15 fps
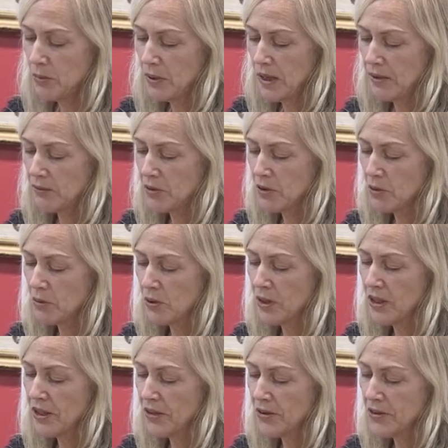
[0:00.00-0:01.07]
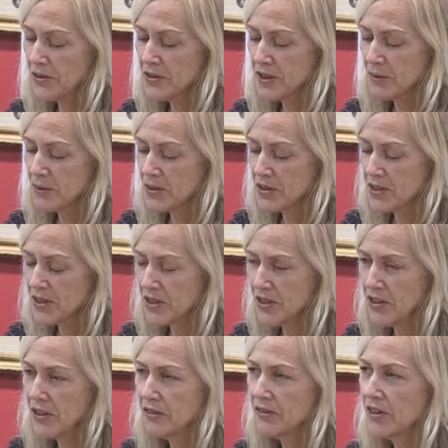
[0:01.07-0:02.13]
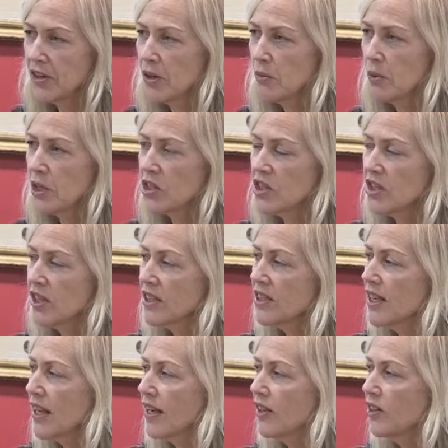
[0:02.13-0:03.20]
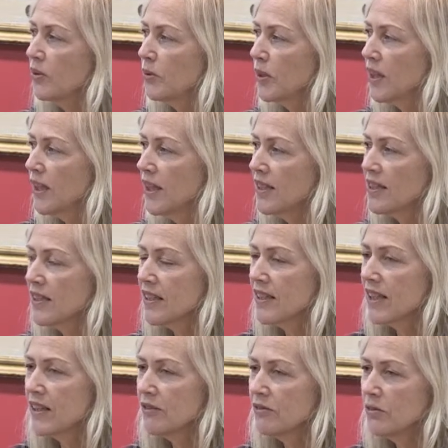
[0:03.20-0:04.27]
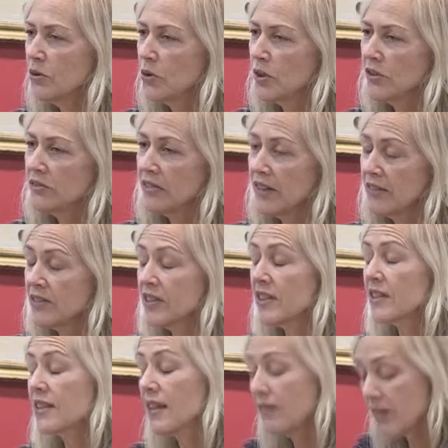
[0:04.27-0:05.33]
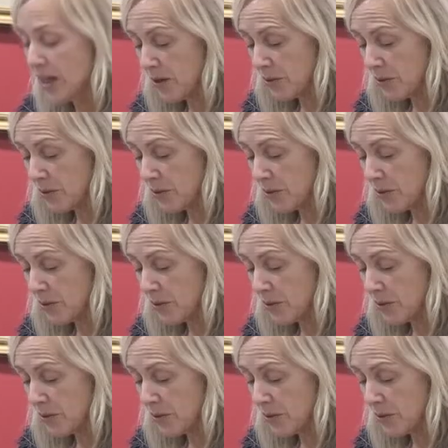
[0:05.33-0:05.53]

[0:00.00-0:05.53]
But after three years, I was still very much in a tangle with it, and then four, five, six, seven.